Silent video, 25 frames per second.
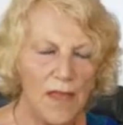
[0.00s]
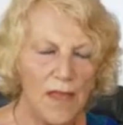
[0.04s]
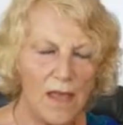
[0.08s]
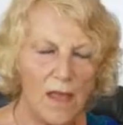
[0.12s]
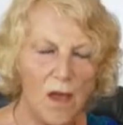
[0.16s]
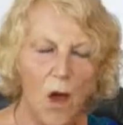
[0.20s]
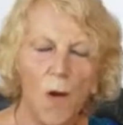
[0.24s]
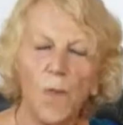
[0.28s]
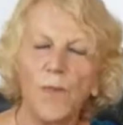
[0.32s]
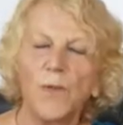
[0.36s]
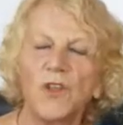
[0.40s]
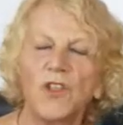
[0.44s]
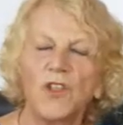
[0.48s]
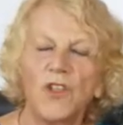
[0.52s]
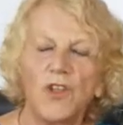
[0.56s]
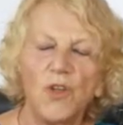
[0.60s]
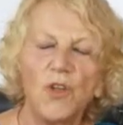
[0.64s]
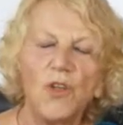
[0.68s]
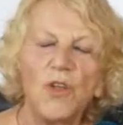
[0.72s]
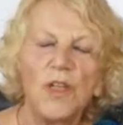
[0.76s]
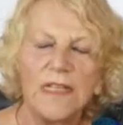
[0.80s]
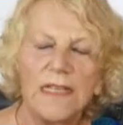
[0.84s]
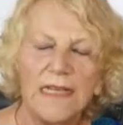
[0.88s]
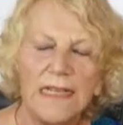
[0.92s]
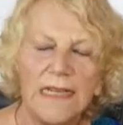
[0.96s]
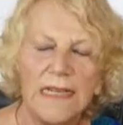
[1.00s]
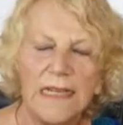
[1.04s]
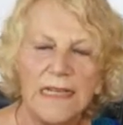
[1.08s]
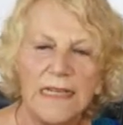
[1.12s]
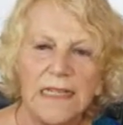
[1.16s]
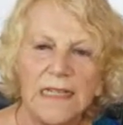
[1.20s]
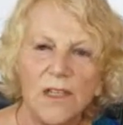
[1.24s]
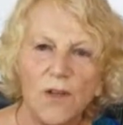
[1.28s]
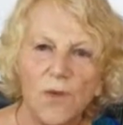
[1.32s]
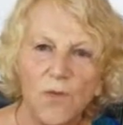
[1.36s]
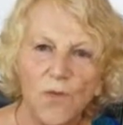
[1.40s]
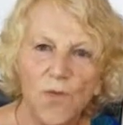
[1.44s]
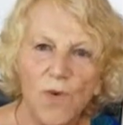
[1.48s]
opportunity
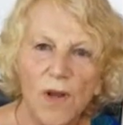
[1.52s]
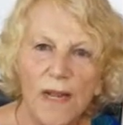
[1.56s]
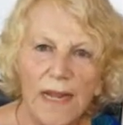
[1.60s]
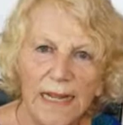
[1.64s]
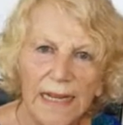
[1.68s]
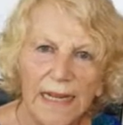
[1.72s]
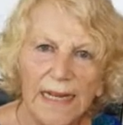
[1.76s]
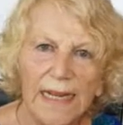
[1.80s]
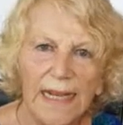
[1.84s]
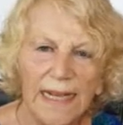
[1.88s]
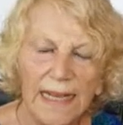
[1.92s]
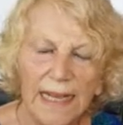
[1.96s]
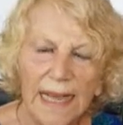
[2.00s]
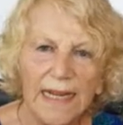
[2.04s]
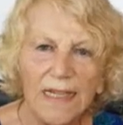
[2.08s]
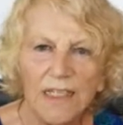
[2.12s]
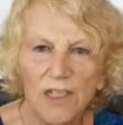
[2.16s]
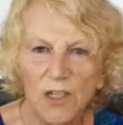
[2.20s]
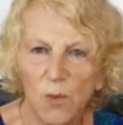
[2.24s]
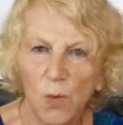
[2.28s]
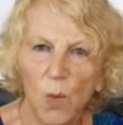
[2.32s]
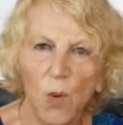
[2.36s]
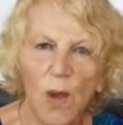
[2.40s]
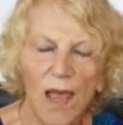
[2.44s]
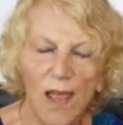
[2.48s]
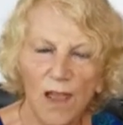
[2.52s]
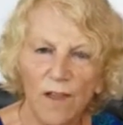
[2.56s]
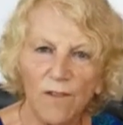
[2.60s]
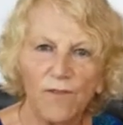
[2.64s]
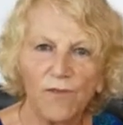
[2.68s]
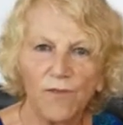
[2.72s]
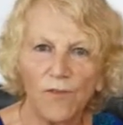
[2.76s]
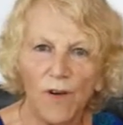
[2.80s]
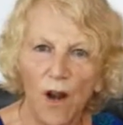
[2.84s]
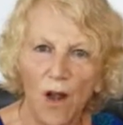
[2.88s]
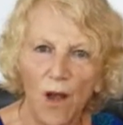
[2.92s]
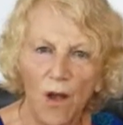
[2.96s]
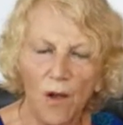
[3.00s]
to really get away
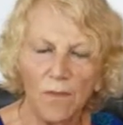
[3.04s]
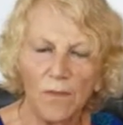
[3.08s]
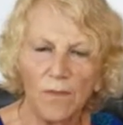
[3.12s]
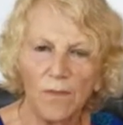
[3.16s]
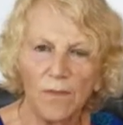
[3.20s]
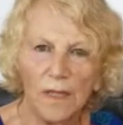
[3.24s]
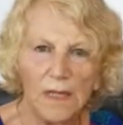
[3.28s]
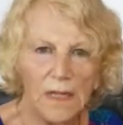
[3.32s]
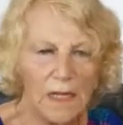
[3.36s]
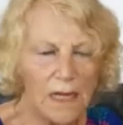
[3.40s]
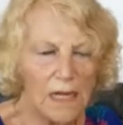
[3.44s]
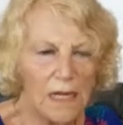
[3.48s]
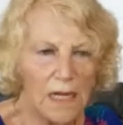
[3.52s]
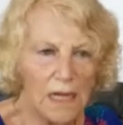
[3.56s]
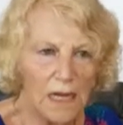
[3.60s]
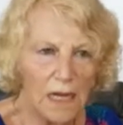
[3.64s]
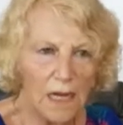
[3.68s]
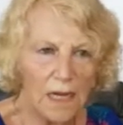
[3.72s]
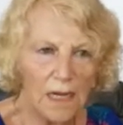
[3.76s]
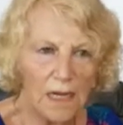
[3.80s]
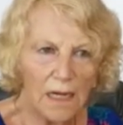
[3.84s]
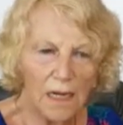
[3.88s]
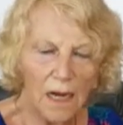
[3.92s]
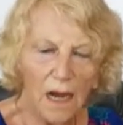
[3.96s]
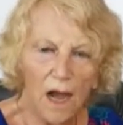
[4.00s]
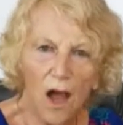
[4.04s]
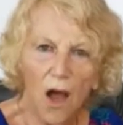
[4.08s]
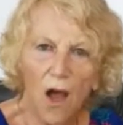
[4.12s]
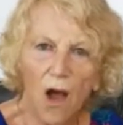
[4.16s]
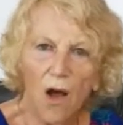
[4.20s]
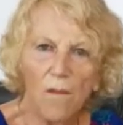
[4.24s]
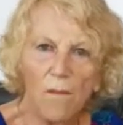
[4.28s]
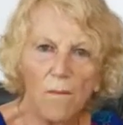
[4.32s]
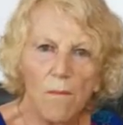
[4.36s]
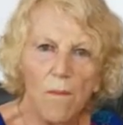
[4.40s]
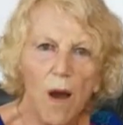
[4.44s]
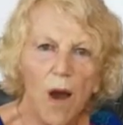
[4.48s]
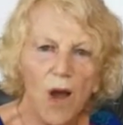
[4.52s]
from
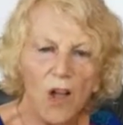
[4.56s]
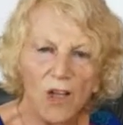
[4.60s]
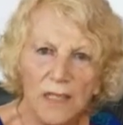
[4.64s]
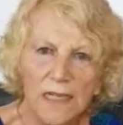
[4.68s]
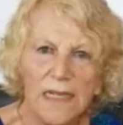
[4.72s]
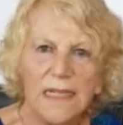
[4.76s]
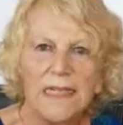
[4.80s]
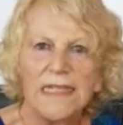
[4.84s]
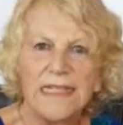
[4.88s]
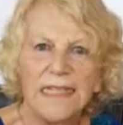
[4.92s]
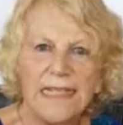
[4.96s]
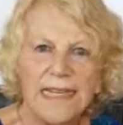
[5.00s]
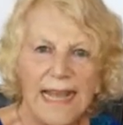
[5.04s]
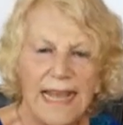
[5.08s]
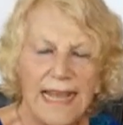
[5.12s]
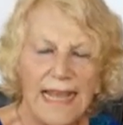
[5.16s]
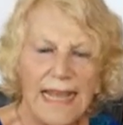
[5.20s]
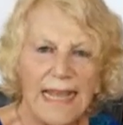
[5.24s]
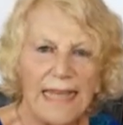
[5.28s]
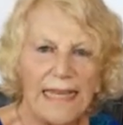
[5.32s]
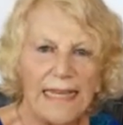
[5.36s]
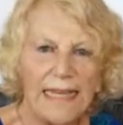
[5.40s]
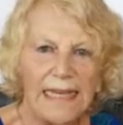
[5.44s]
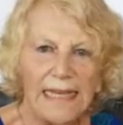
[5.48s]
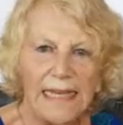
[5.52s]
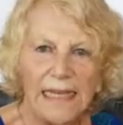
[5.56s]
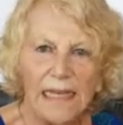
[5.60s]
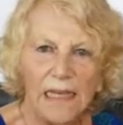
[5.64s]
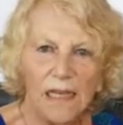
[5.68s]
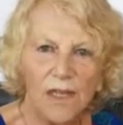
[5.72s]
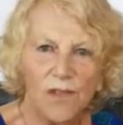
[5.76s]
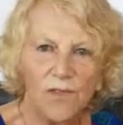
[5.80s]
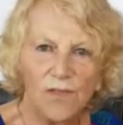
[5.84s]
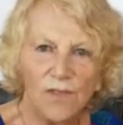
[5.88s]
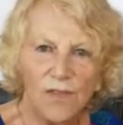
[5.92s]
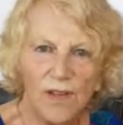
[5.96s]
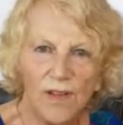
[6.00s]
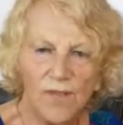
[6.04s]
our modern day
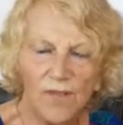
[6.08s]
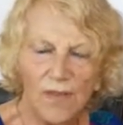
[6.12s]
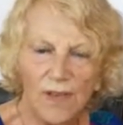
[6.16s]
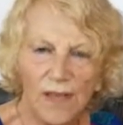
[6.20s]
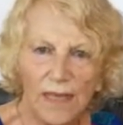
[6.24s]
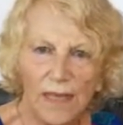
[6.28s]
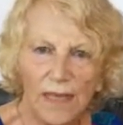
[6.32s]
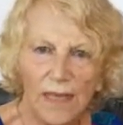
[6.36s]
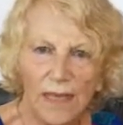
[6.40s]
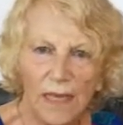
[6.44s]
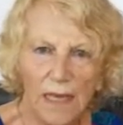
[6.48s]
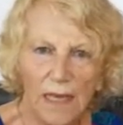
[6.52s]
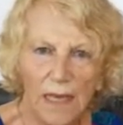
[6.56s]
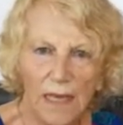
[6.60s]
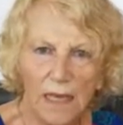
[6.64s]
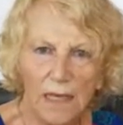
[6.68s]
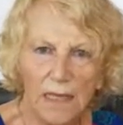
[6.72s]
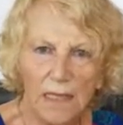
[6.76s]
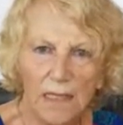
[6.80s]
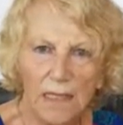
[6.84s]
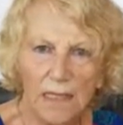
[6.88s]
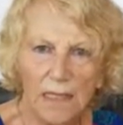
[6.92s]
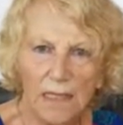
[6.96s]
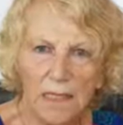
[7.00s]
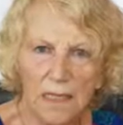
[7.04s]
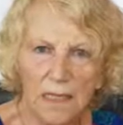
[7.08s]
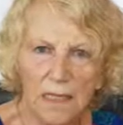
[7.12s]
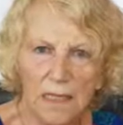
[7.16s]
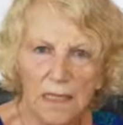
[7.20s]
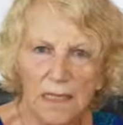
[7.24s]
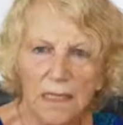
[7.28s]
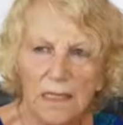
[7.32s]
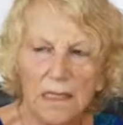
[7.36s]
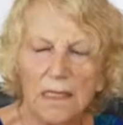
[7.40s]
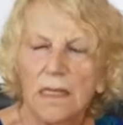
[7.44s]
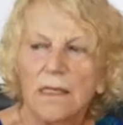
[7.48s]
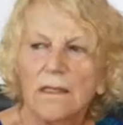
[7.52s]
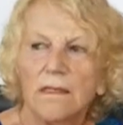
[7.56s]
of living is
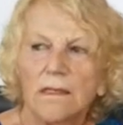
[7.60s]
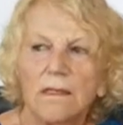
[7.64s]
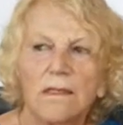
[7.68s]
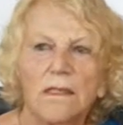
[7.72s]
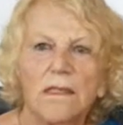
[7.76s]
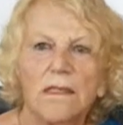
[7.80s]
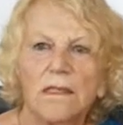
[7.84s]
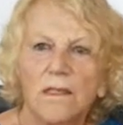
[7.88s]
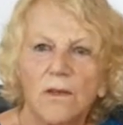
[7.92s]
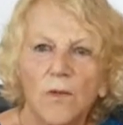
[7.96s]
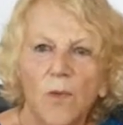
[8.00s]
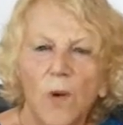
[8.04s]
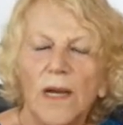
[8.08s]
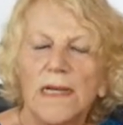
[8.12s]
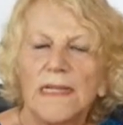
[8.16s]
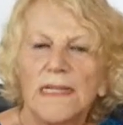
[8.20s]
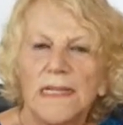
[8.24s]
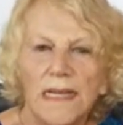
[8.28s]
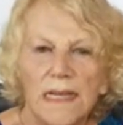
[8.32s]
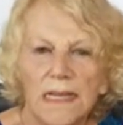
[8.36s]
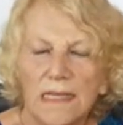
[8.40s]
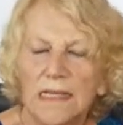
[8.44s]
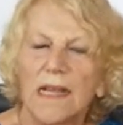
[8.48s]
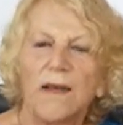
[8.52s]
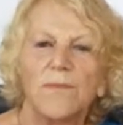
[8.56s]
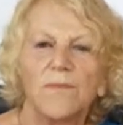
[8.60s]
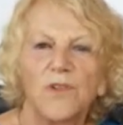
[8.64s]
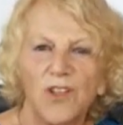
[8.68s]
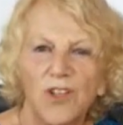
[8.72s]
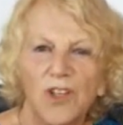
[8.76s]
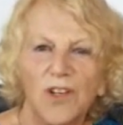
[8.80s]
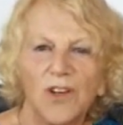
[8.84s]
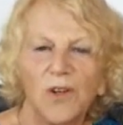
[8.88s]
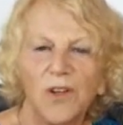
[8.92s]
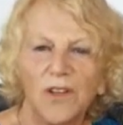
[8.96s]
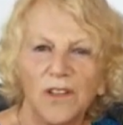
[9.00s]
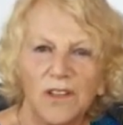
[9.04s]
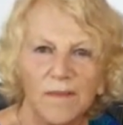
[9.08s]
quite
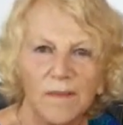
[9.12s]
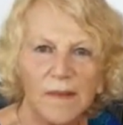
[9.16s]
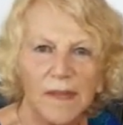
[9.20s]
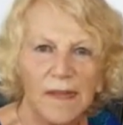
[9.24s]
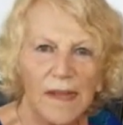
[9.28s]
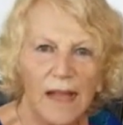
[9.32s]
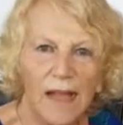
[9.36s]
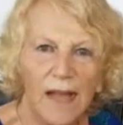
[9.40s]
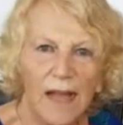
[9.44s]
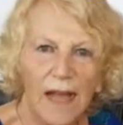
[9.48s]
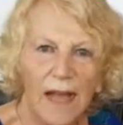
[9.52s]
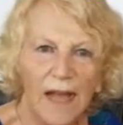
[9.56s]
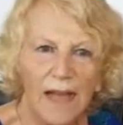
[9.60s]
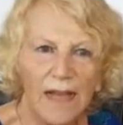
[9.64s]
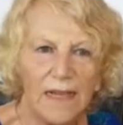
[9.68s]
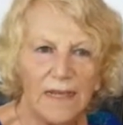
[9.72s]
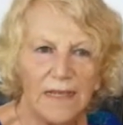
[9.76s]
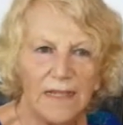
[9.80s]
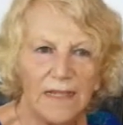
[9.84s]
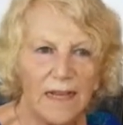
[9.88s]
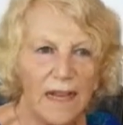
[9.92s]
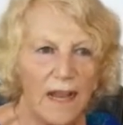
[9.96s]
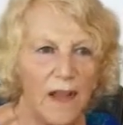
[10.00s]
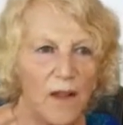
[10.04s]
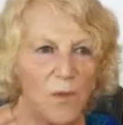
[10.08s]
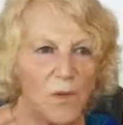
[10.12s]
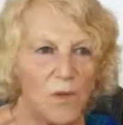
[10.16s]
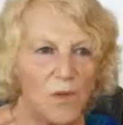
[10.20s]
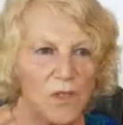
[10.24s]
exceptional, and I